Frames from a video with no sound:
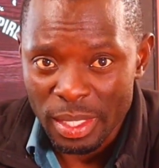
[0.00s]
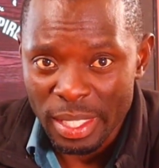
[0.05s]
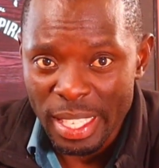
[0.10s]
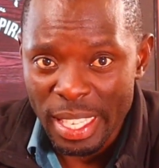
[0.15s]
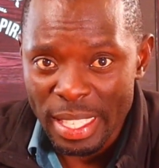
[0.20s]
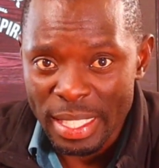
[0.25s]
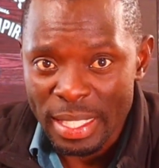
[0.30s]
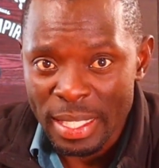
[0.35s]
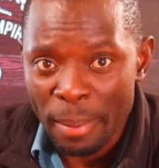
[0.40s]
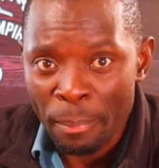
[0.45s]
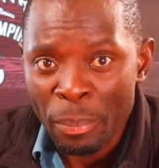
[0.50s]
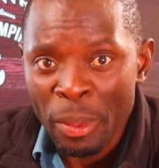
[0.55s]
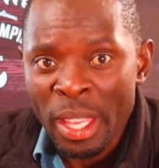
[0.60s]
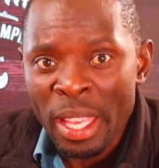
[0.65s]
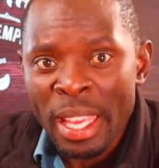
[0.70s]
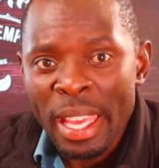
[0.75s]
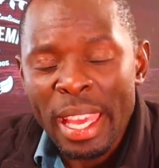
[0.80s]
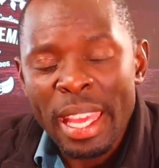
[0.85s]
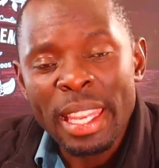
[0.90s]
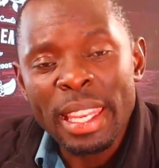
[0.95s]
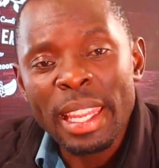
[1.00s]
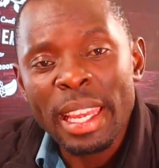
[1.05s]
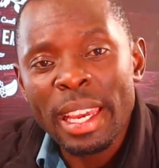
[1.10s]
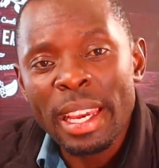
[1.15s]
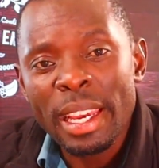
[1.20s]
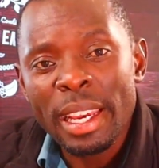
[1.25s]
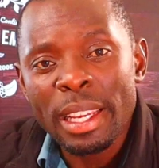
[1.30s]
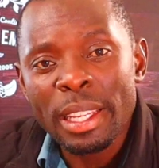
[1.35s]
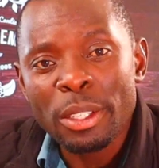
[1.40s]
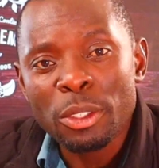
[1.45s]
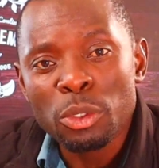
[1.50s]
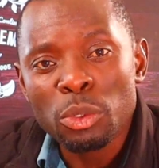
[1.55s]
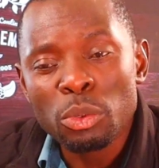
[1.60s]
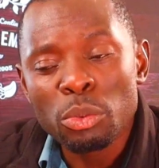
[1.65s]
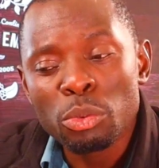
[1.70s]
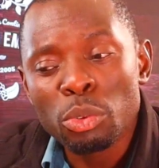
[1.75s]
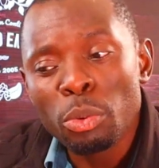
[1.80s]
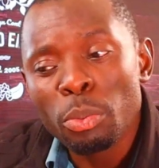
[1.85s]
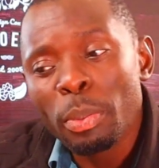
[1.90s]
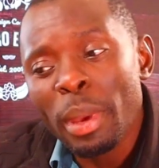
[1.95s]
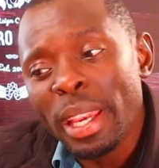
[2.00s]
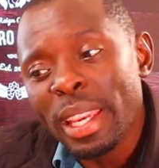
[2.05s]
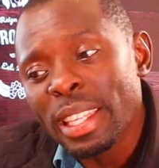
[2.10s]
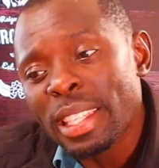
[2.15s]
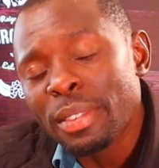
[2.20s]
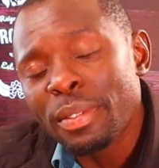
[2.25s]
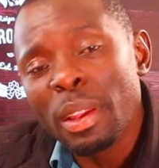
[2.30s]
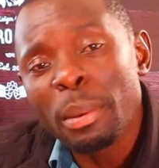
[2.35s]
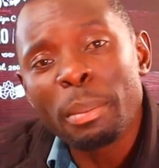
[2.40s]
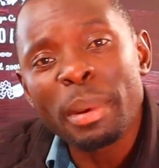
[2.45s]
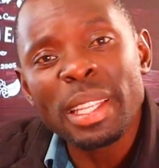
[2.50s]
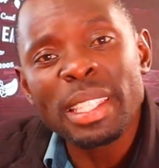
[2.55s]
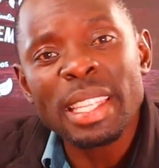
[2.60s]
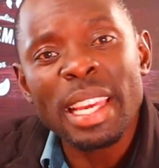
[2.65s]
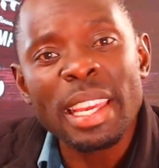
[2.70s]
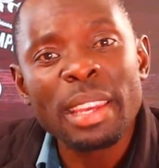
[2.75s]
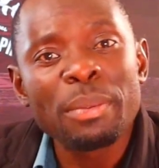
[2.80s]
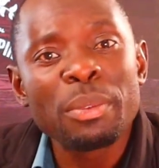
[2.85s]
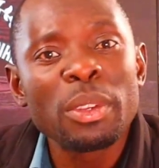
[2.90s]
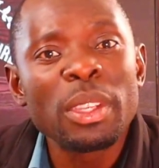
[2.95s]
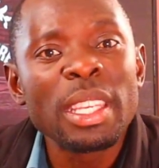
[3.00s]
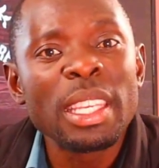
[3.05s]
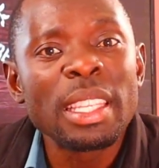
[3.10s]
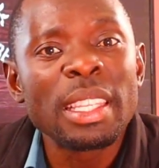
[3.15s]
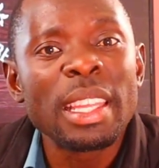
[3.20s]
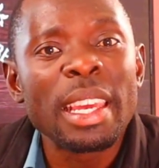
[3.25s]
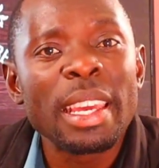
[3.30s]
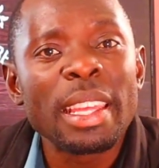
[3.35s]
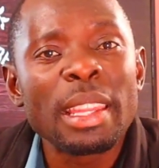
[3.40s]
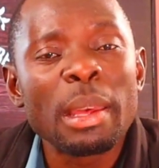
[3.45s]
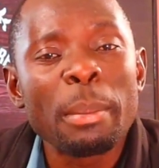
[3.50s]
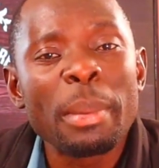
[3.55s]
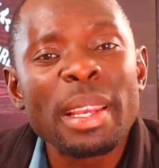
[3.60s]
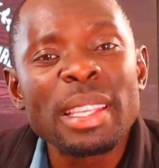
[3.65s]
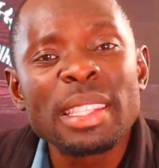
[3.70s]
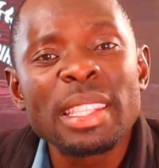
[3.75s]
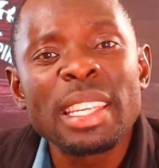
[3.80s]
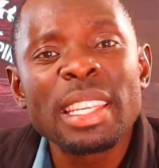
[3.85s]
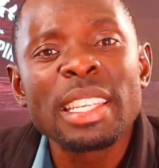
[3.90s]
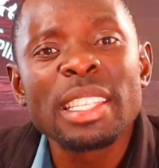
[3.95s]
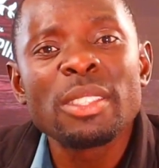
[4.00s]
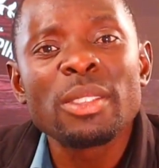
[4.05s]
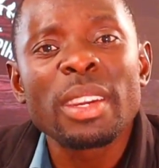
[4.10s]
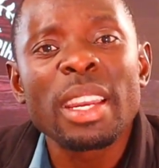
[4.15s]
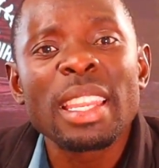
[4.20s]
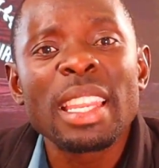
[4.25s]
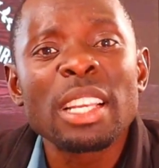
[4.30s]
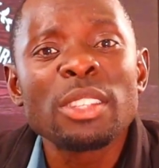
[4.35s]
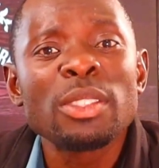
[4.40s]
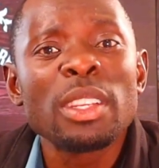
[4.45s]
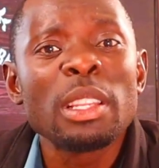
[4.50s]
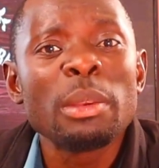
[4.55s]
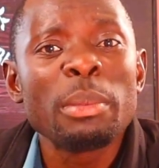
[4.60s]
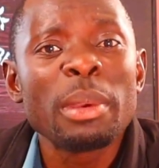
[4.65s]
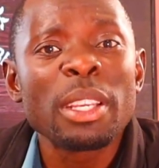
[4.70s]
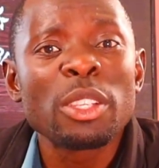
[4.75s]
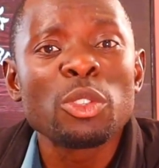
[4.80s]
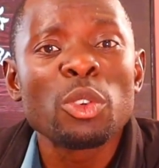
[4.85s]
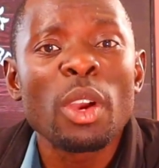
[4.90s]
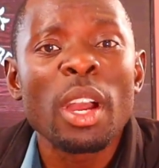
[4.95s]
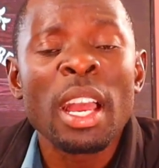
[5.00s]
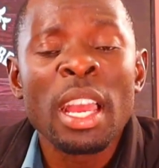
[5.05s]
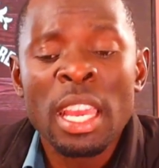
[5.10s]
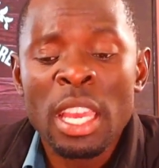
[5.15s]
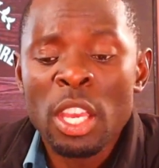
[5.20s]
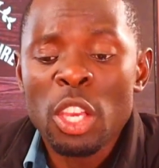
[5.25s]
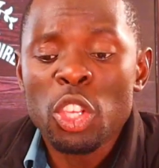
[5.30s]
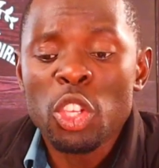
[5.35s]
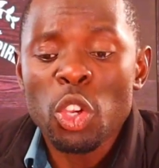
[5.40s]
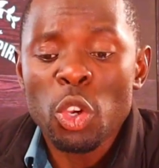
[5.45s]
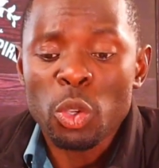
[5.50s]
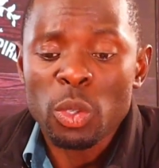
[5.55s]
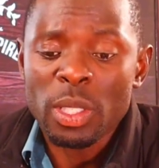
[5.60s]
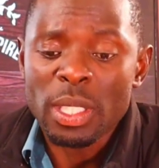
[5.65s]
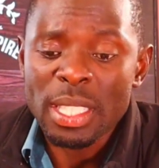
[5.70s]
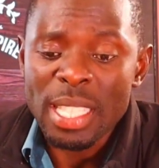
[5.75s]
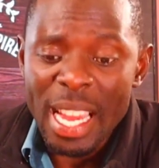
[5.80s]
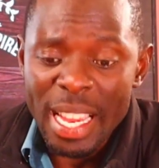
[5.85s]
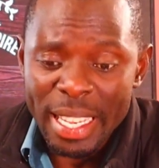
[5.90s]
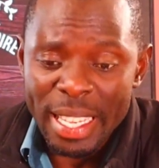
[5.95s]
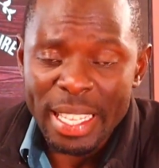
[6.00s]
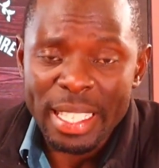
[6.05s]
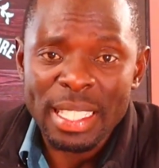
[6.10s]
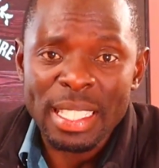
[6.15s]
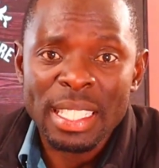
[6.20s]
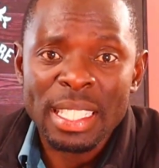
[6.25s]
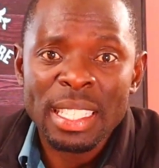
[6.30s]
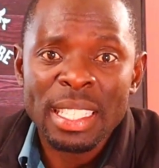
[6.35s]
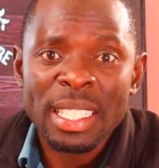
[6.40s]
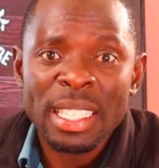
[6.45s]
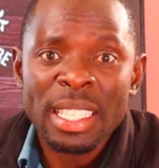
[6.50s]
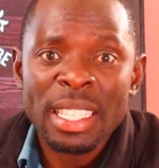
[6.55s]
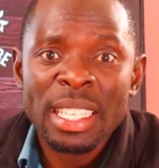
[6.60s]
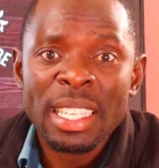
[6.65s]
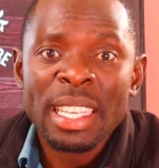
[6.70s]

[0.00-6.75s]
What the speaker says: Yes. And to make it even better, if you need, the best thing is you can actually make sure your target